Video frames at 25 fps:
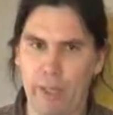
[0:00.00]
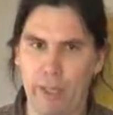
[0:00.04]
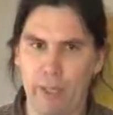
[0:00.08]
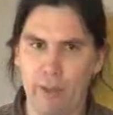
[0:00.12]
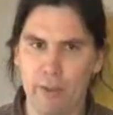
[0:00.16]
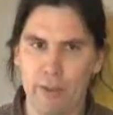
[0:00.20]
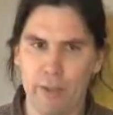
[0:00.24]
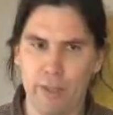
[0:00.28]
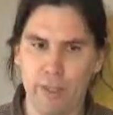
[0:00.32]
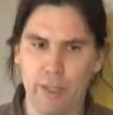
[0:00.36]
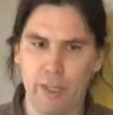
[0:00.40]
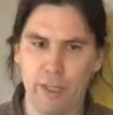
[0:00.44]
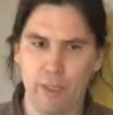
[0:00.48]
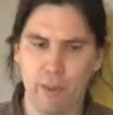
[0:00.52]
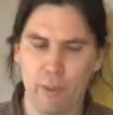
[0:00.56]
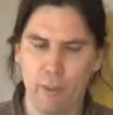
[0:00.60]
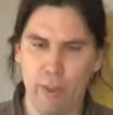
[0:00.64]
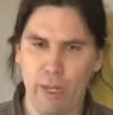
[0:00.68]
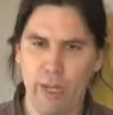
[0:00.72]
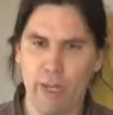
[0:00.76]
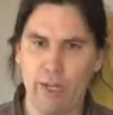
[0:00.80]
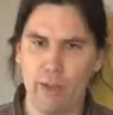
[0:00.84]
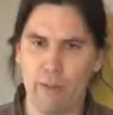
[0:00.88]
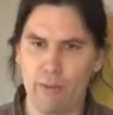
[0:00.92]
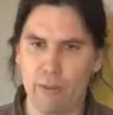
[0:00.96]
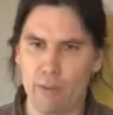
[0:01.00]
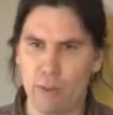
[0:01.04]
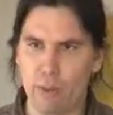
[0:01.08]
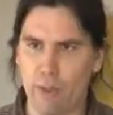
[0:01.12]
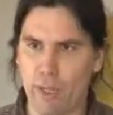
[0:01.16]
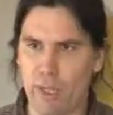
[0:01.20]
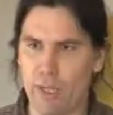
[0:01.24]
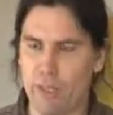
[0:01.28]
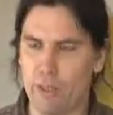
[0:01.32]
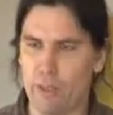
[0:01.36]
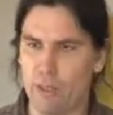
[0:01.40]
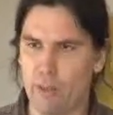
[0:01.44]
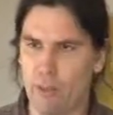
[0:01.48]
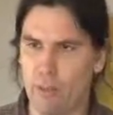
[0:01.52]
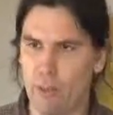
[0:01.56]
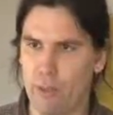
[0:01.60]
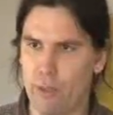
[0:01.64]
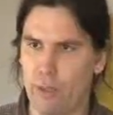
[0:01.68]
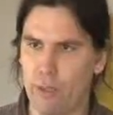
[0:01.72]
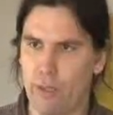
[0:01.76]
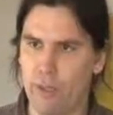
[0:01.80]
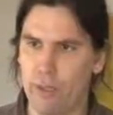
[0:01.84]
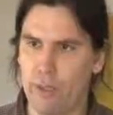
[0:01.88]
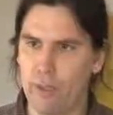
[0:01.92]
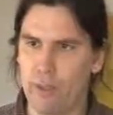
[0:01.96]
They use it in a way of trying to
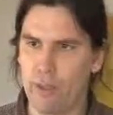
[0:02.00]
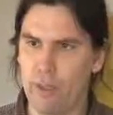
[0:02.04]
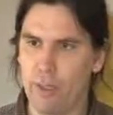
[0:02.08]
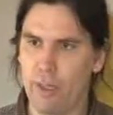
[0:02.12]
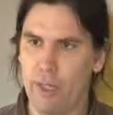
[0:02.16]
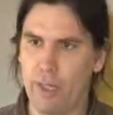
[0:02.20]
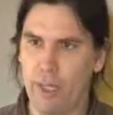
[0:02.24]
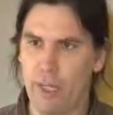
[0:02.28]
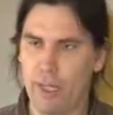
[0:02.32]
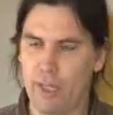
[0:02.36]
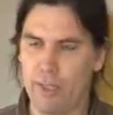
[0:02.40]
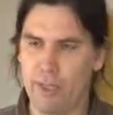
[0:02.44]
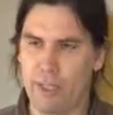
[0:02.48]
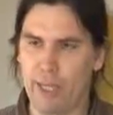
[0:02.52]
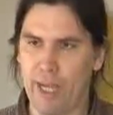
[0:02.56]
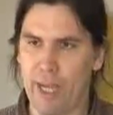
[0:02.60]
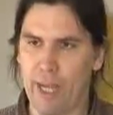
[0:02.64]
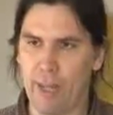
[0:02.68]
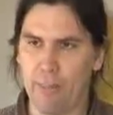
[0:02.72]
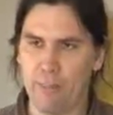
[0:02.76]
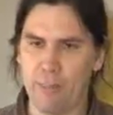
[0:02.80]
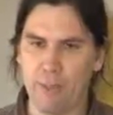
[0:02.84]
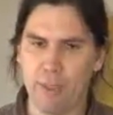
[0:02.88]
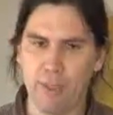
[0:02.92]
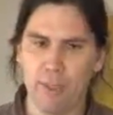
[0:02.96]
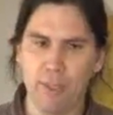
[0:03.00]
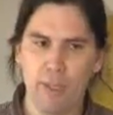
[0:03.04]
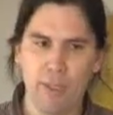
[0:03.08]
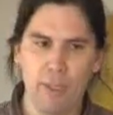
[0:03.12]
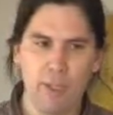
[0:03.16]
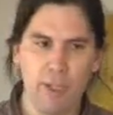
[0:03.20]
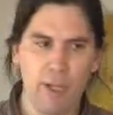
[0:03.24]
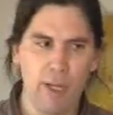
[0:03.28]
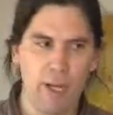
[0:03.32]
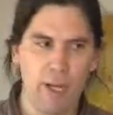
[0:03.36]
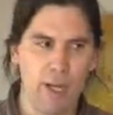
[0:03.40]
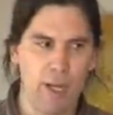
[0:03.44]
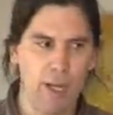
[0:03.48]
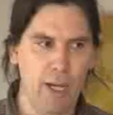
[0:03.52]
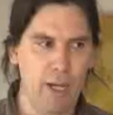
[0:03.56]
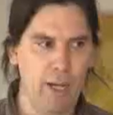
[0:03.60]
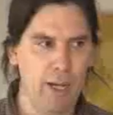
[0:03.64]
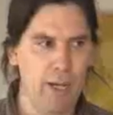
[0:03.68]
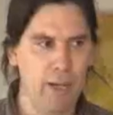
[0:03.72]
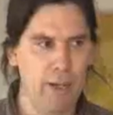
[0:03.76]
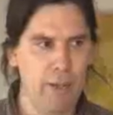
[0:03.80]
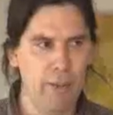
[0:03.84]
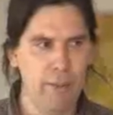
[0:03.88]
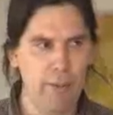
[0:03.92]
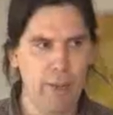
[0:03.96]
learn, adapt,
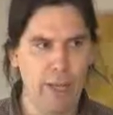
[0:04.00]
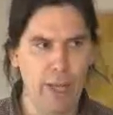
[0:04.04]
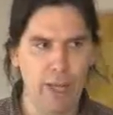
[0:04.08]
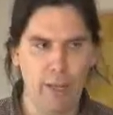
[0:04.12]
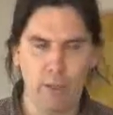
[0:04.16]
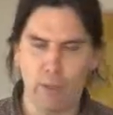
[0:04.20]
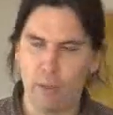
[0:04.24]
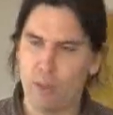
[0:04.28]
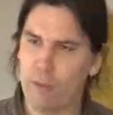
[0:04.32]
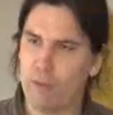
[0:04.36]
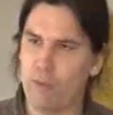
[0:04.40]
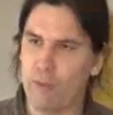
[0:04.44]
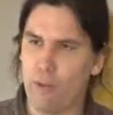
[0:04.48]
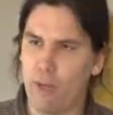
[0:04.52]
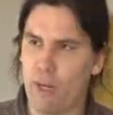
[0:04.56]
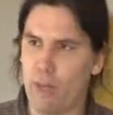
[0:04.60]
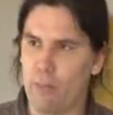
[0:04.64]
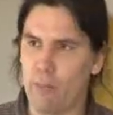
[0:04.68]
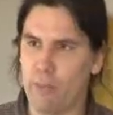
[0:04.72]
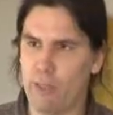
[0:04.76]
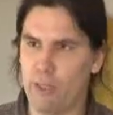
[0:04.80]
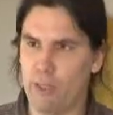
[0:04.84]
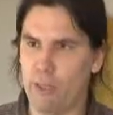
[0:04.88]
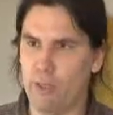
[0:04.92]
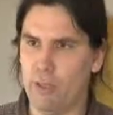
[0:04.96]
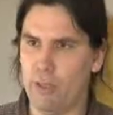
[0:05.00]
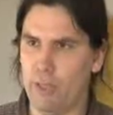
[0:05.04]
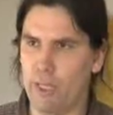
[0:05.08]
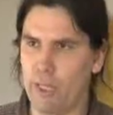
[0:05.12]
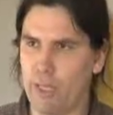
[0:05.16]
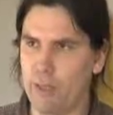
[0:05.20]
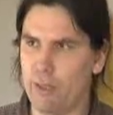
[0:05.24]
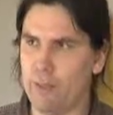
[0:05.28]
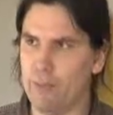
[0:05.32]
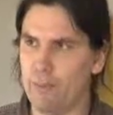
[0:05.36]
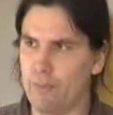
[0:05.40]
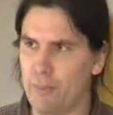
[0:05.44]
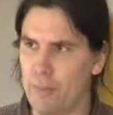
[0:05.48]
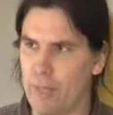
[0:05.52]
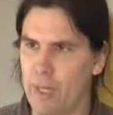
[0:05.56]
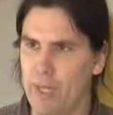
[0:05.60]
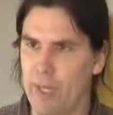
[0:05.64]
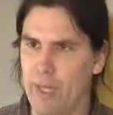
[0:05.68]
and look for opportunities.